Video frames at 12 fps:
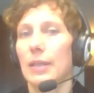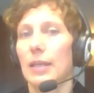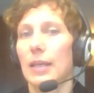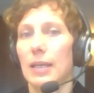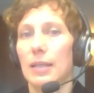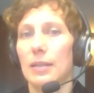
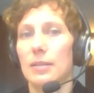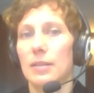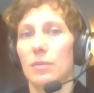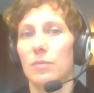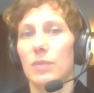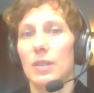And
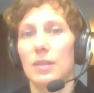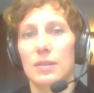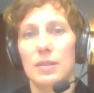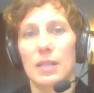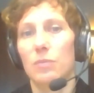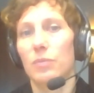it is
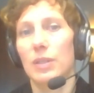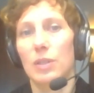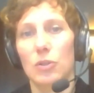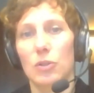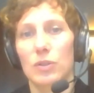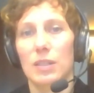then being
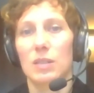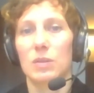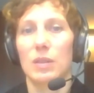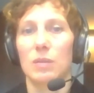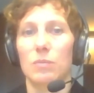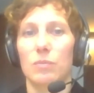looked at
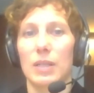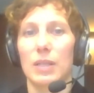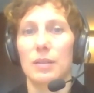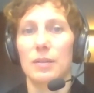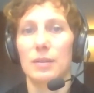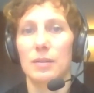by
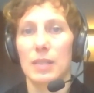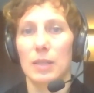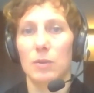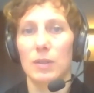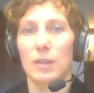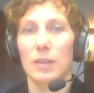the
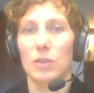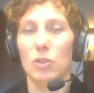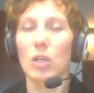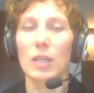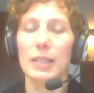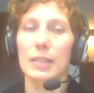Secretariat
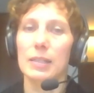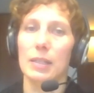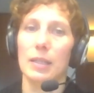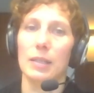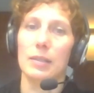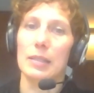colleagues
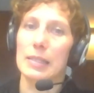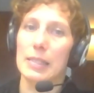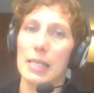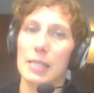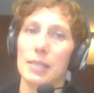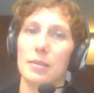and
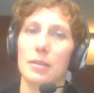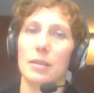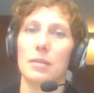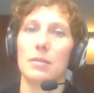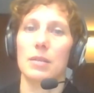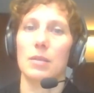assessed.
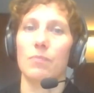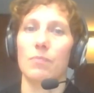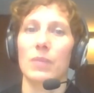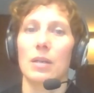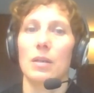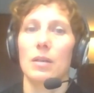And
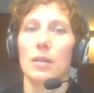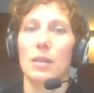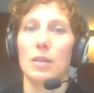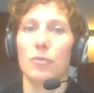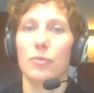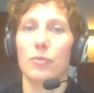
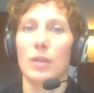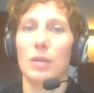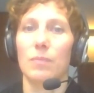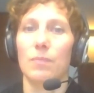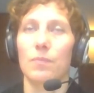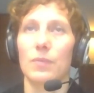if
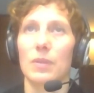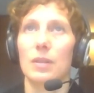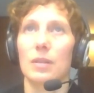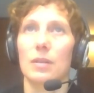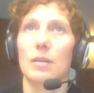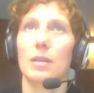
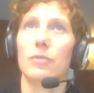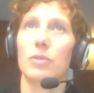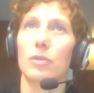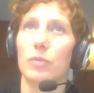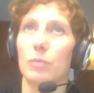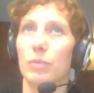the level
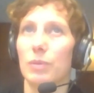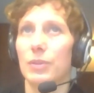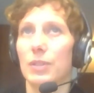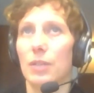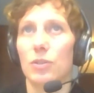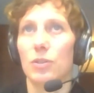of
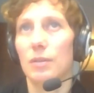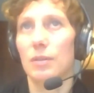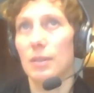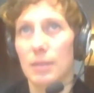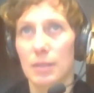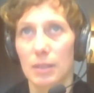implementation
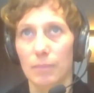is